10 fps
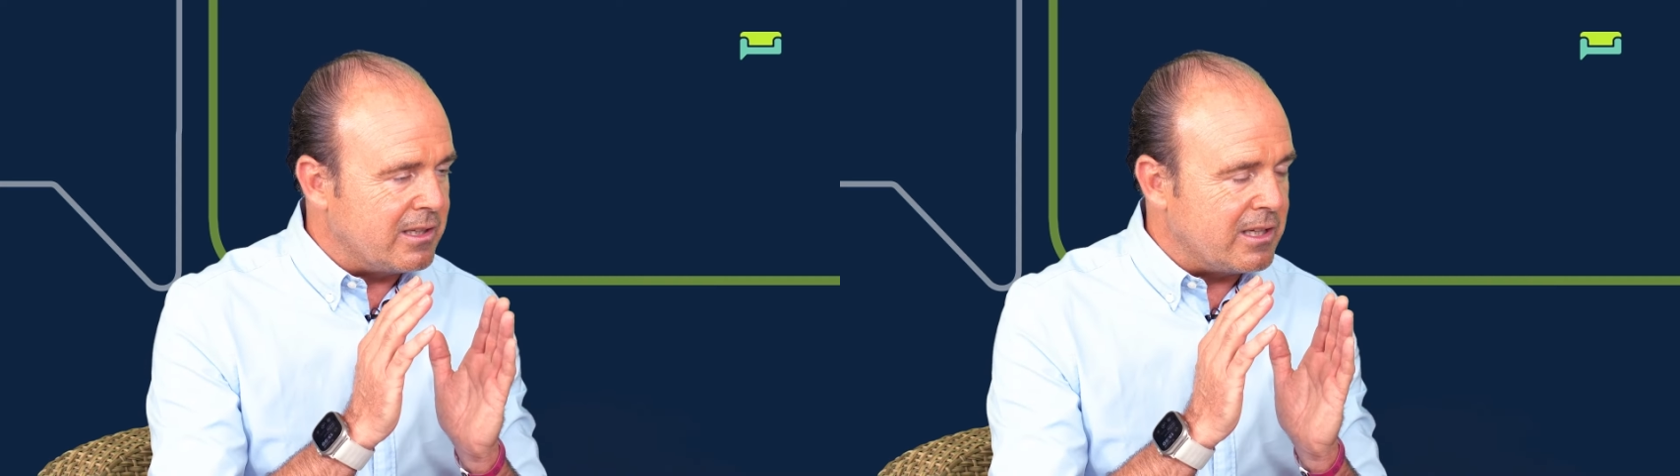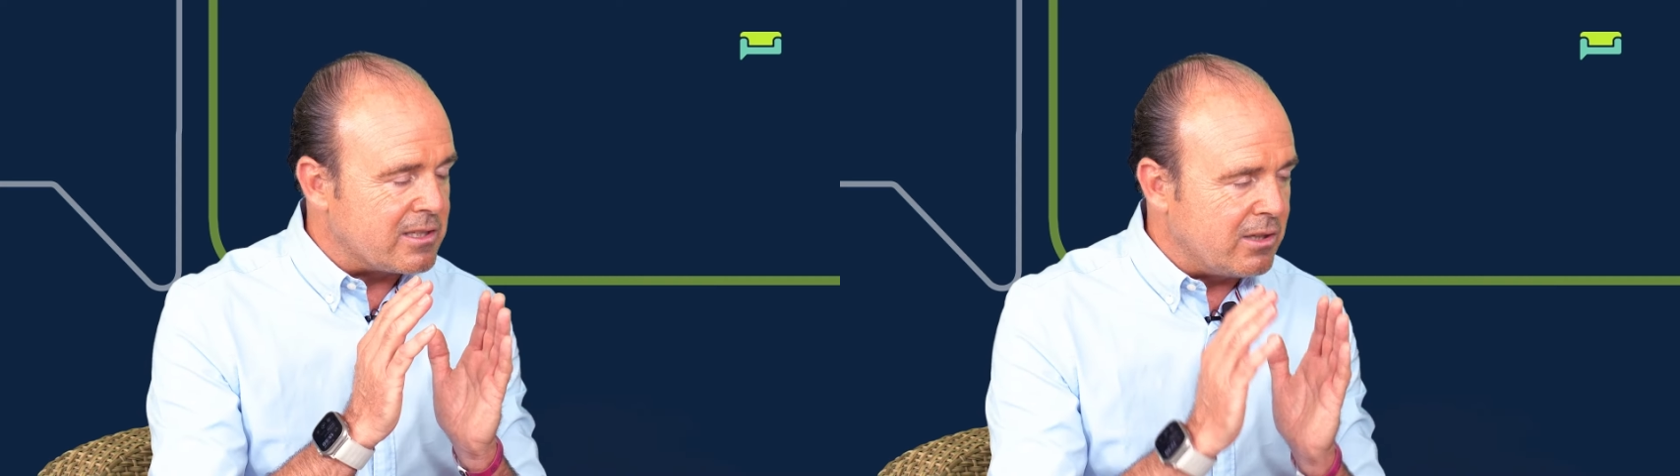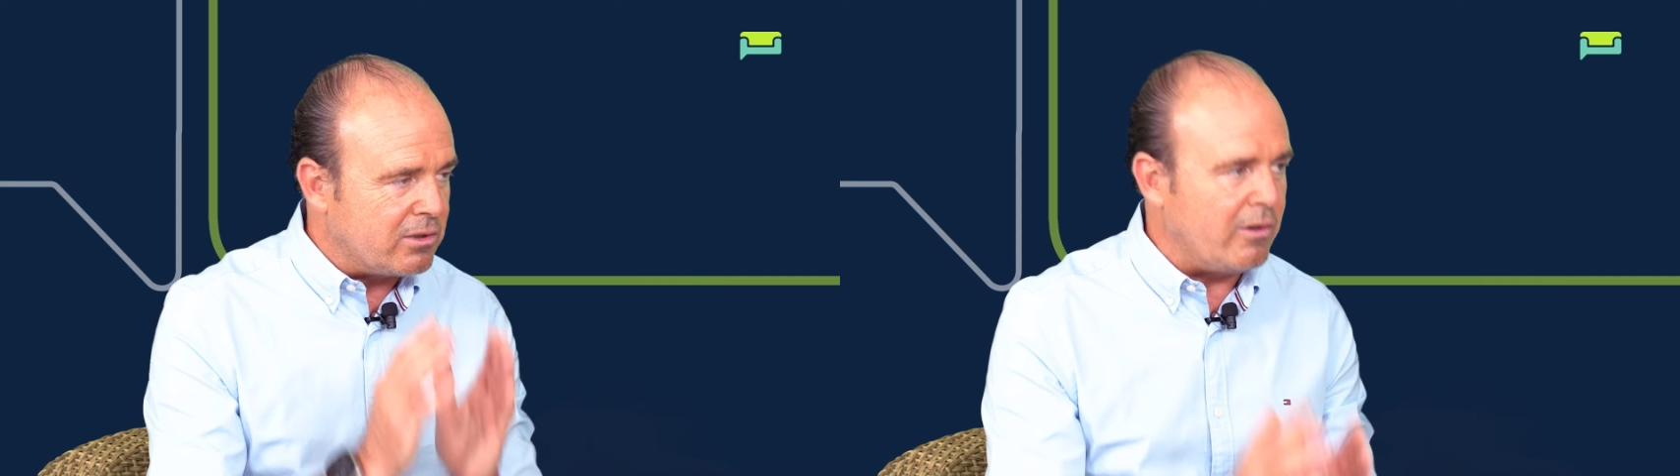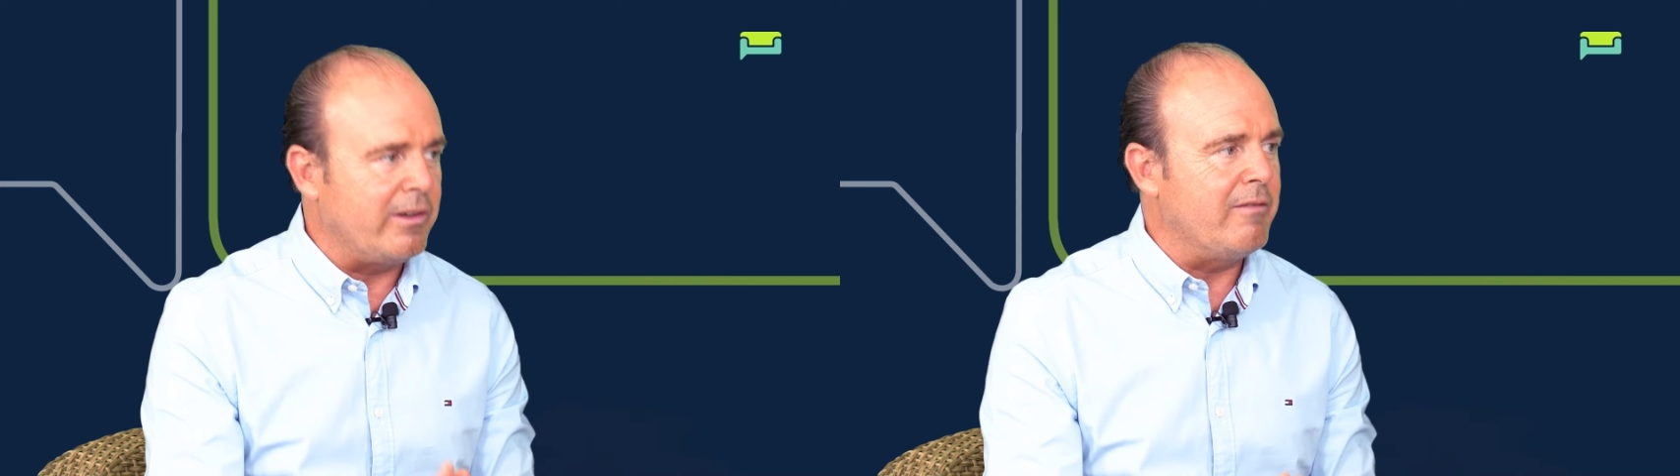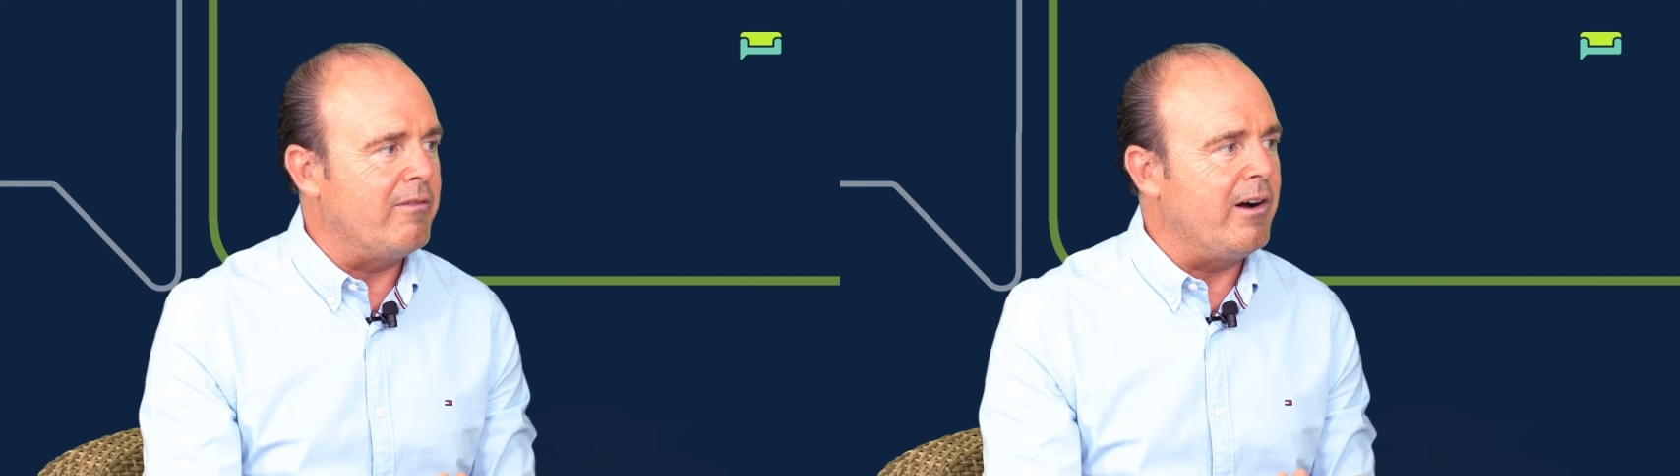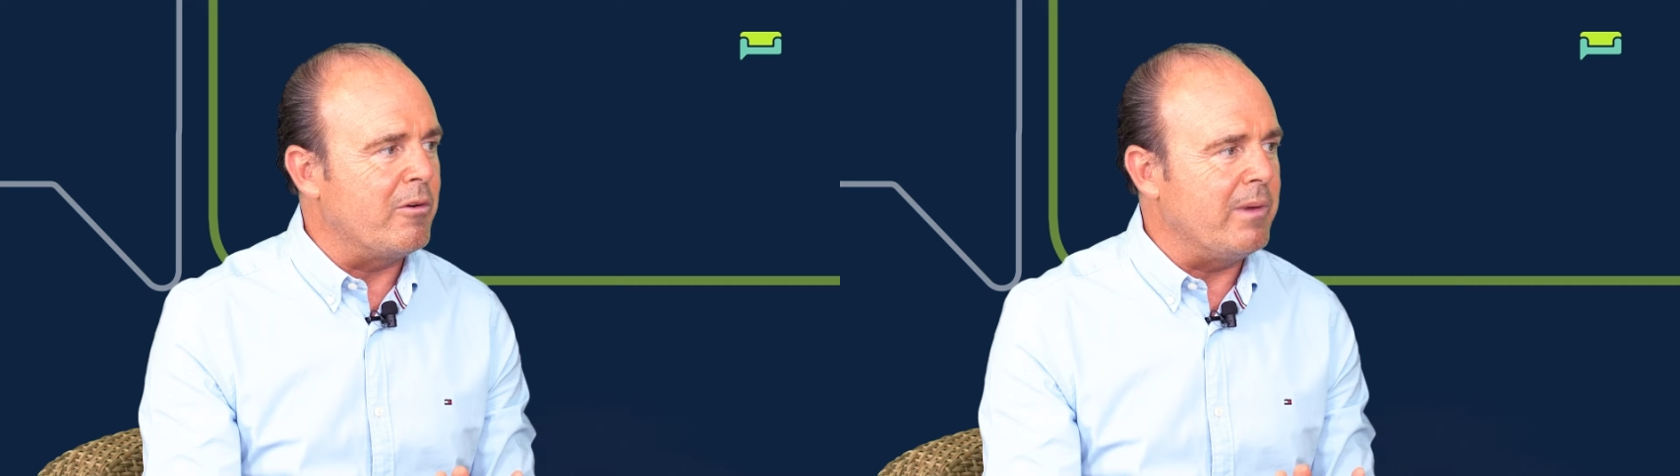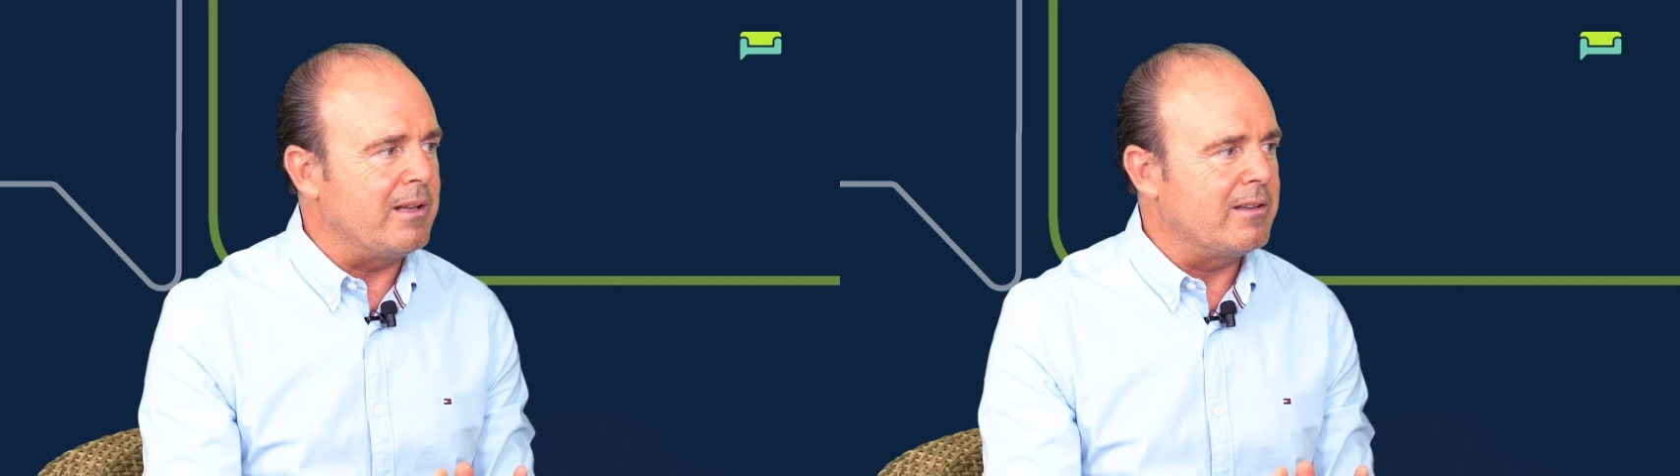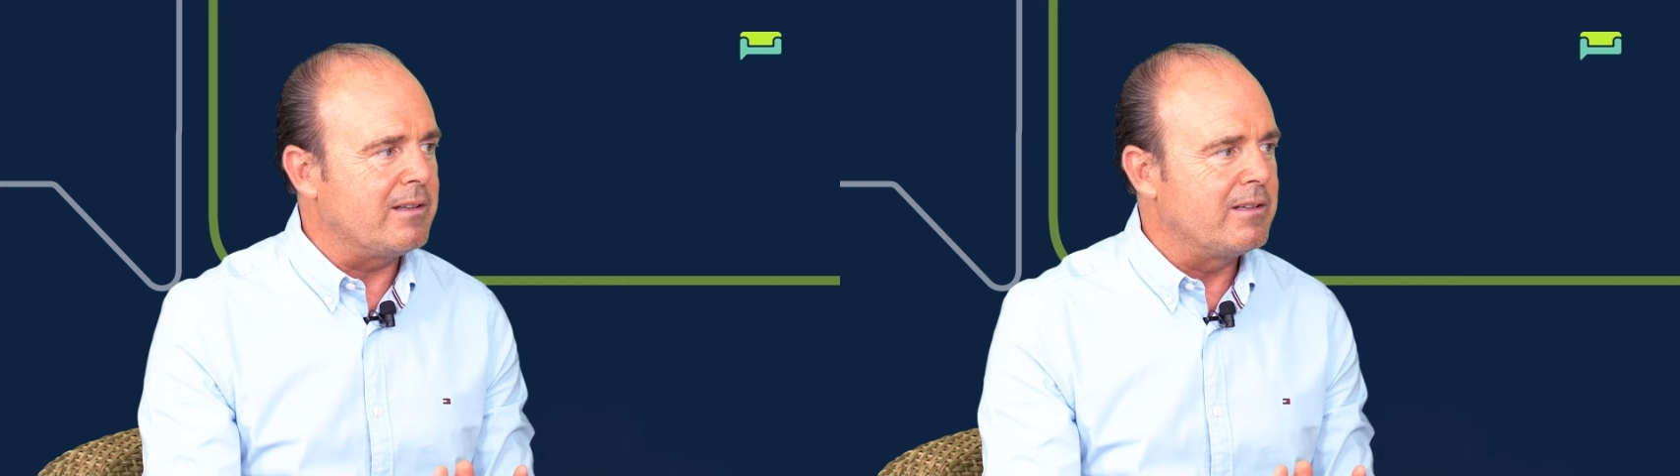is not only environment.